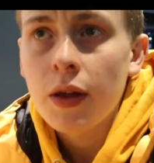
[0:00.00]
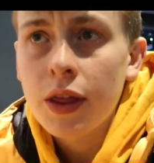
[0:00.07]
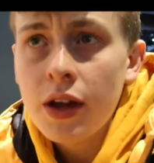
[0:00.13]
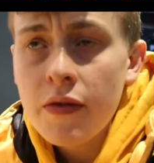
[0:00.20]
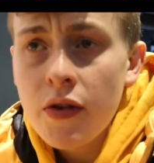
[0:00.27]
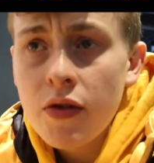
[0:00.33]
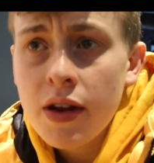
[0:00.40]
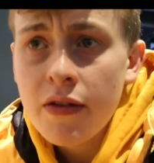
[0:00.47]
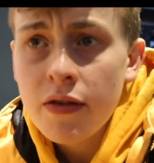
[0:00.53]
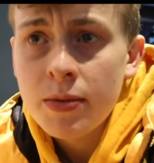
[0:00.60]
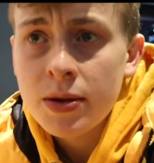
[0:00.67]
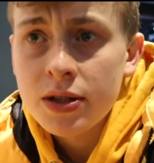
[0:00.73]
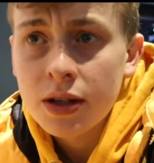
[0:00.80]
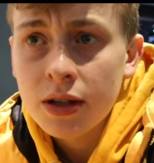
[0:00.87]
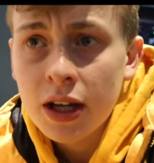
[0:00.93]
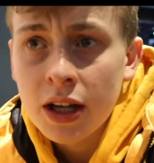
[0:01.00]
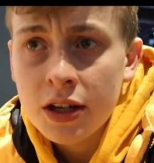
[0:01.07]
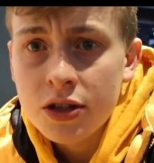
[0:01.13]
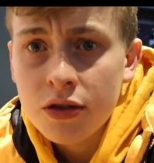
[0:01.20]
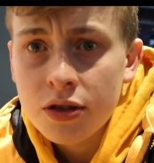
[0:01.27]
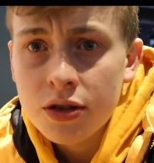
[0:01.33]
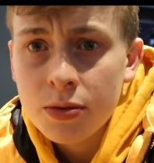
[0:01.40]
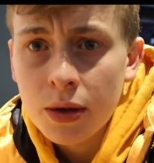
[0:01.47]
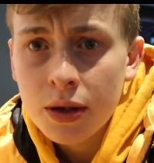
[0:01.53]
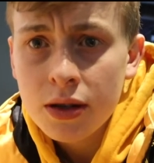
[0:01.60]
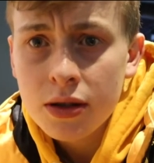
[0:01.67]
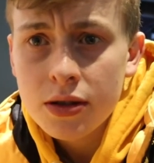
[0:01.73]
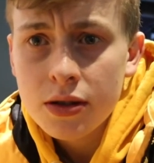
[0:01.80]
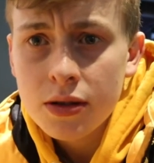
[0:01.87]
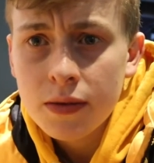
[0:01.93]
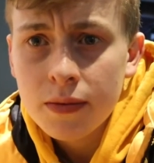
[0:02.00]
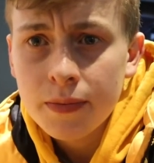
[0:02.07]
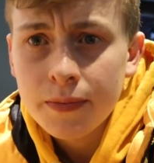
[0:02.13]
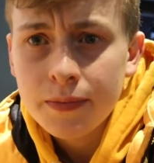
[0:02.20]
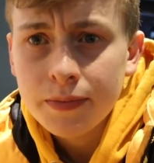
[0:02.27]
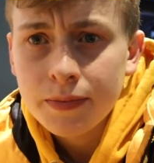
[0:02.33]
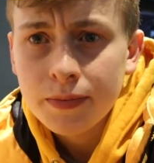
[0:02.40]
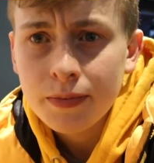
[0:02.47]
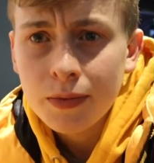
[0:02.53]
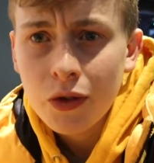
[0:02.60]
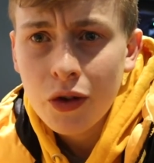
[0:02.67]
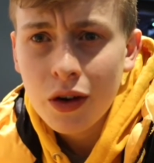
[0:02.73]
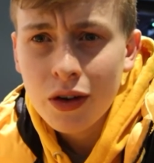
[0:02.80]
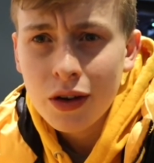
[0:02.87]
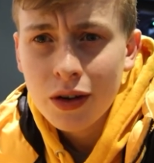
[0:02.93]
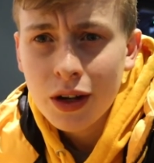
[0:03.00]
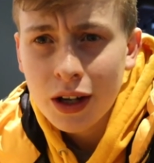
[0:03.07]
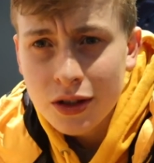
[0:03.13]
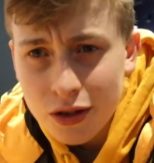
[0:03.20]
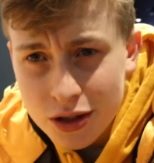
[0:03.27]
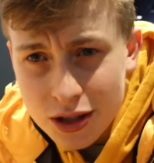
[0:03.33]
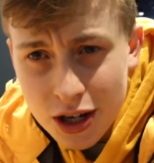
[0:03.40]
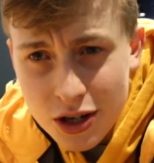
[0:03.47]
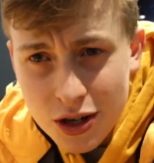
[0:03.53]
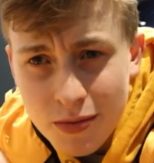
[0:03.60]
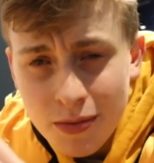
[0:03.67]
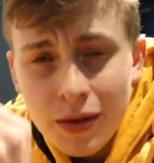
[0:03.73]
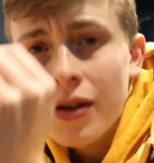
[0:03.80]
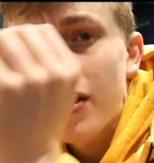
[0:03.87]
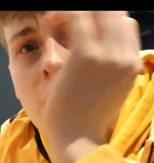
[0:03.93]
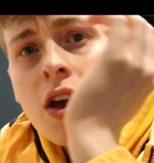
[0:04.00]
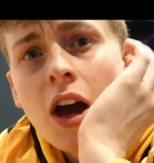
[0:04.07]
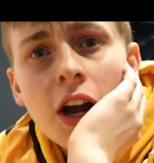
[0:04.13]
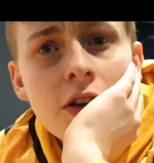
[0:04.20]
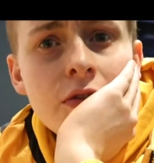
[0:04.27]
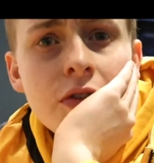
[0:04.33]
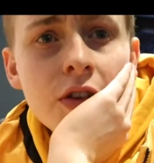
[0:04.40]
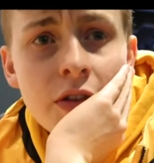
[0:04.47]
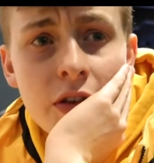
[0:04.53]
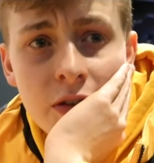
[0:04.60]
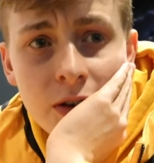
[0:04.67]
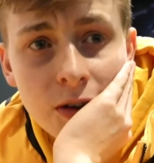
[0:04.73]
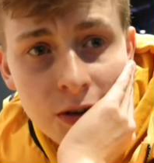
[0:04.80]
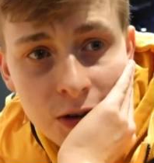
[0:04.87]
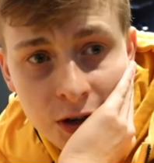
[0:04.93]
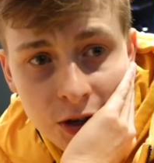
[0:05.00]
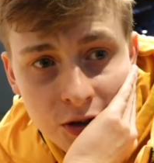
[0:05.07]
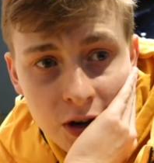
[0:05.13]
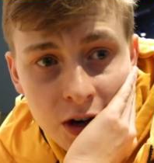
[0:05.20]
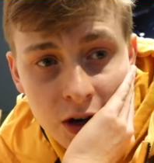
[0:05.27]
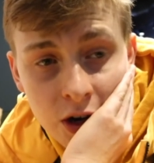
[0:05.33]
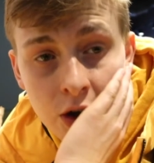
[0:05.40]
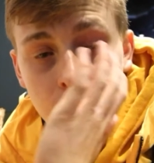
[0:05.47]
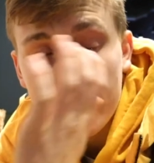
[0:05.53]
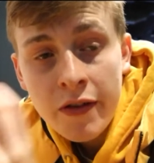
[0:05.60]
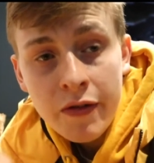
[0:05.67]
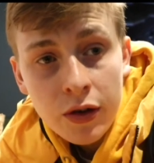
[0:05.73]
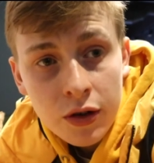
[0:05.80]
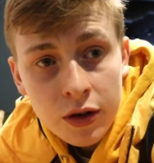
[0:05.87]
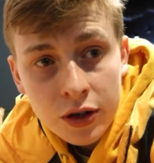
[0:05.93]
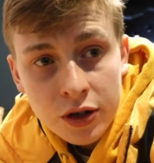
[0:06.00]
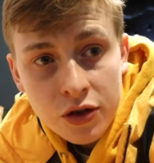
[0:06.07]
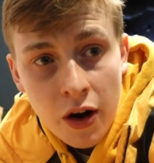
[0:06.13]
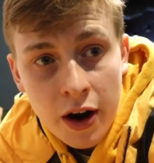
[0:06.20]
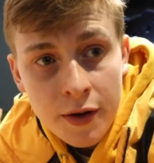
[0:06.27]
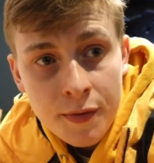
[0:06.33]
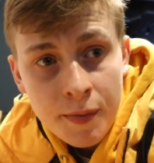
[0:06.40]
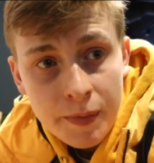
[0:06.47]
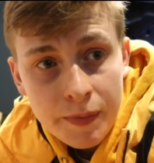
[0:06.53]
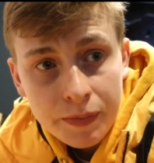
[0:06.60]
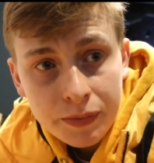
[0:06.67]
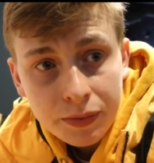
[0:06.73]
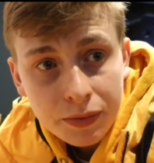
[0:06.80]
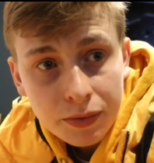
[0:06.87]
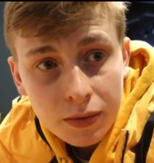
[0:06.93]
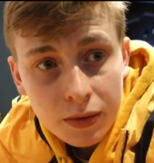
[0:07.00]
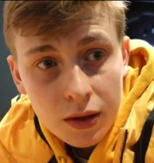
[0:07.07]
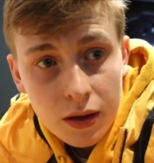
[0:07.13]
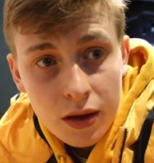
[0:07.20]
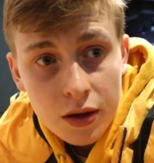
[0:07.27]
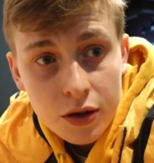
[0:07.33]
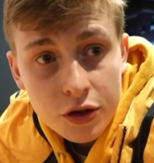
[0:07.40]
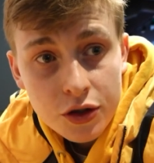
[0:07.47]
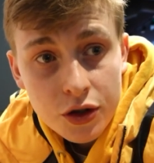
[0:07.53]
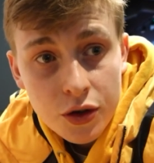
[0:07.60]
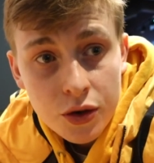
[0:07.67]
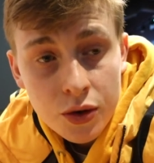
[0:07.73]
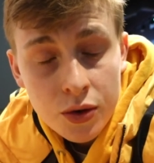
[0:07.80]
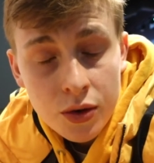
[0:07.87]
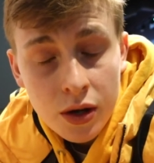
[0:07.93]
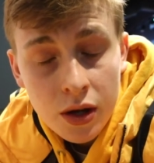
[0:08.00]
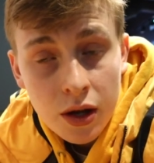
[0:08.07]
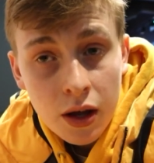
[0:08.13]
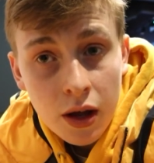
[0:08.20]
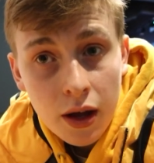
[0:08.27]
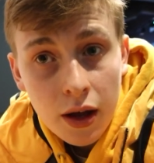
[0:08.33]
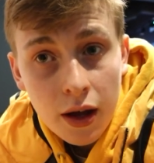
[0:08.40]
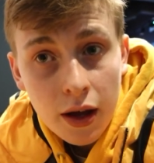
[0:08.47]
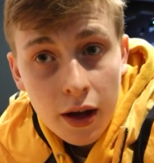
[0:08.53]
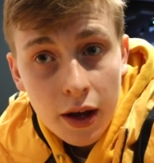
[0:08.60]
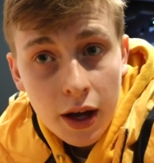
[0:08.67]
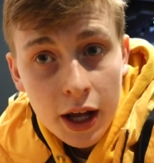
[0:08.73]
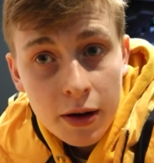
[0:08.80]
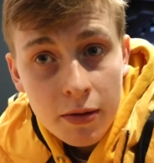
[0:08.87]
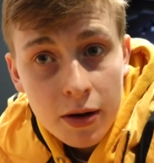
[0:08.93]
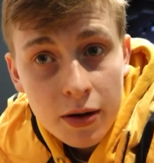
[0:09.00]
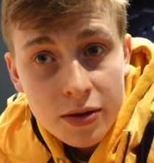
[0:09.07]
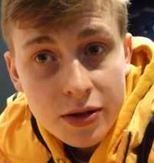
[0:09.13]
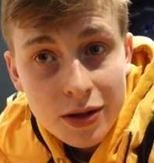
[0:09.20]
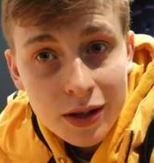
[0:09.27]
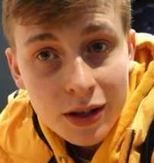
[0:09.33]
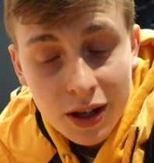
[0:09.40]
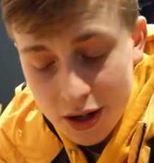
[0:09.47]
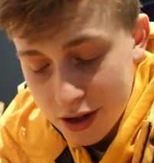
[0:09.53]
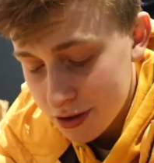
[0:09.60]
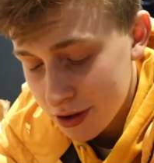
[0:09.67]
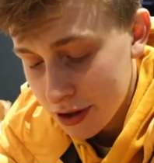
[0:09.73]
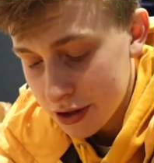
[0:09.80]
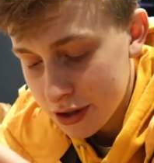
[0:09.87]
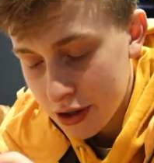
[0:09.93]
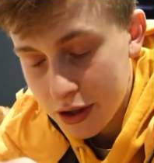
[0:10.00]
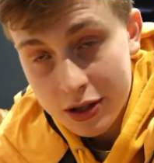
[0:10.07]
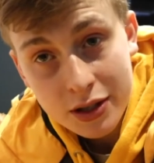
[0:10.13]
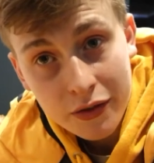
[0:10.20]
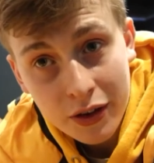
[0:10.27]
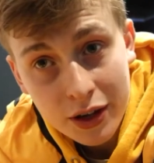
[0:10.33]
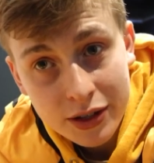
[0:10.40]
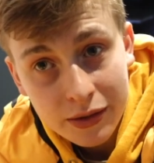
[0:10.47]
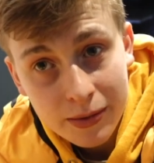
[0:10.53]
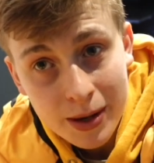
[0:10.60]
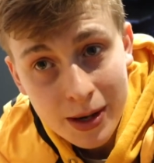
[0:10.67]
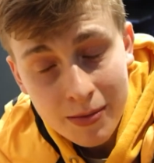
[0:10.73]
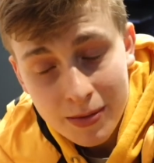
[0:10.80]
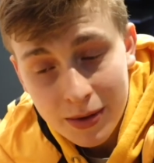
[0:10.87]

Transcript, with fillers: think I've only ever been to King's Cross once, King, King's Cross Station. I don't think I've ever got on a train, no, I've never got on a train to anywhere else in the country, so this is the first time